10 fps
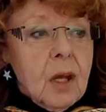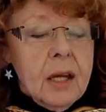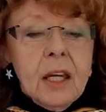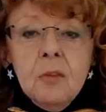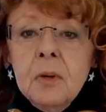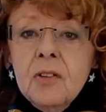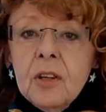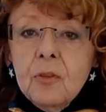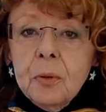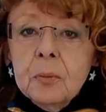I gave
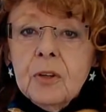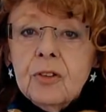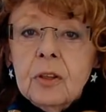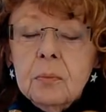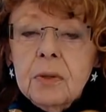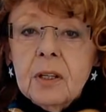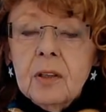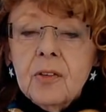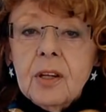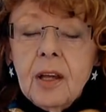myself permission
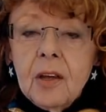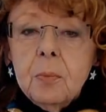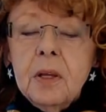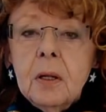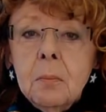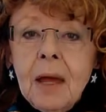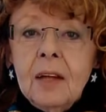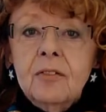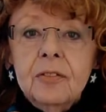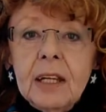because it has been a
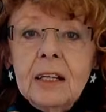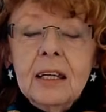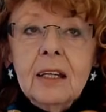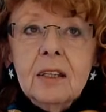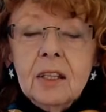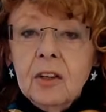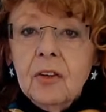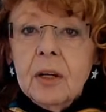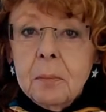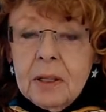mad flailing
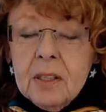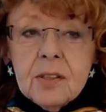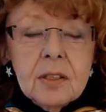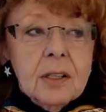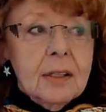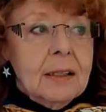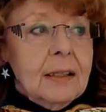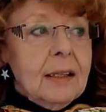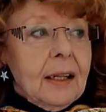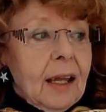year and a bit.
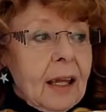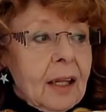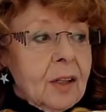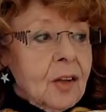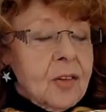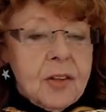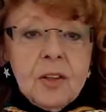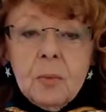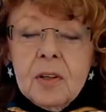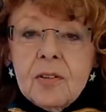And I
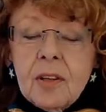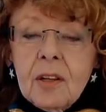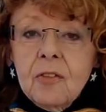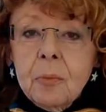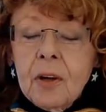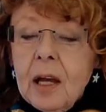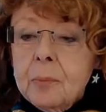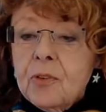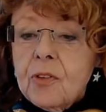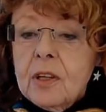said to myself,
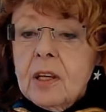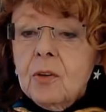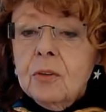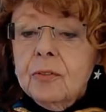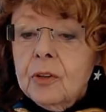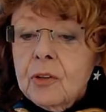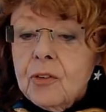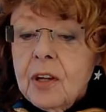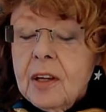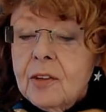perhaps the
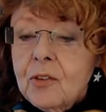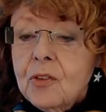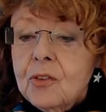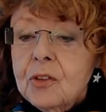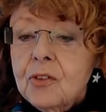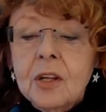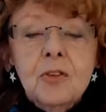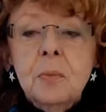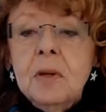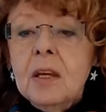universe has
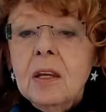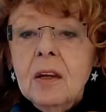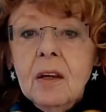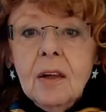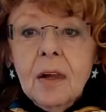sent me